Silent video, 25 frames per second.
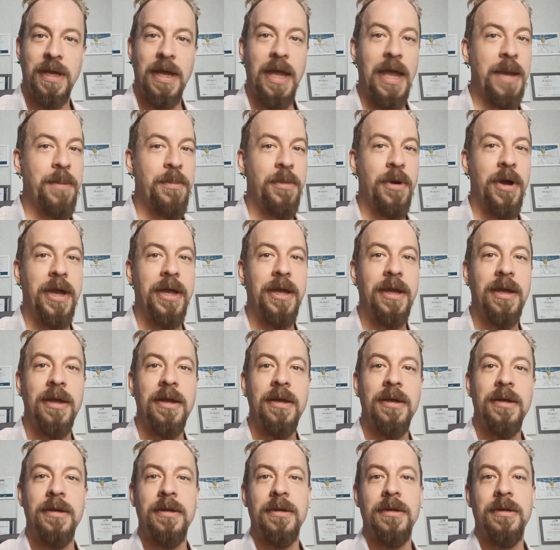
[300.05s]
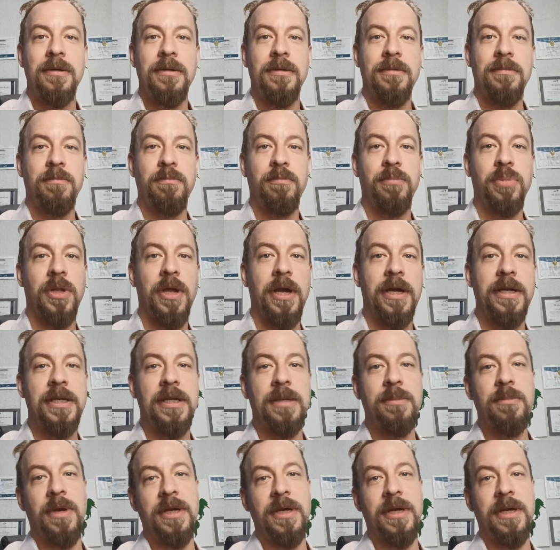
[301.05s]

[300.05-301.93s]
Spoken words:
Am I blinding